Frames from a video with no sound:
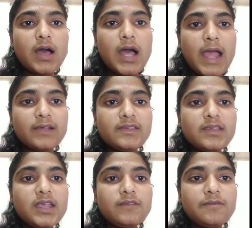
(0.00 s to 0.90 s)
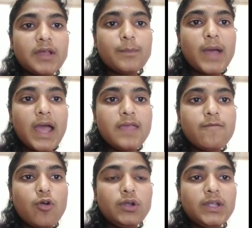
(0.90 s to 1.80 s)
accident from high
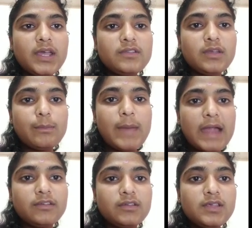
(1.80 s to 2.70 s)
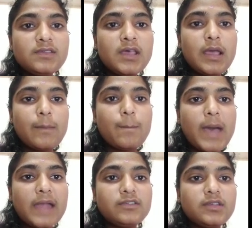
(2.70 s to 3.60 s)
voltage in batteries,
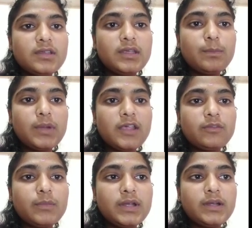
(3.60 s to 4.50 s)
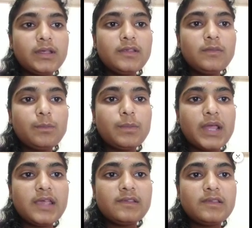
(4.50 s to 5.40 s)
battery replacement is
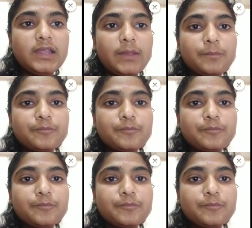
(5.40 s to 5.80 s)
pricey.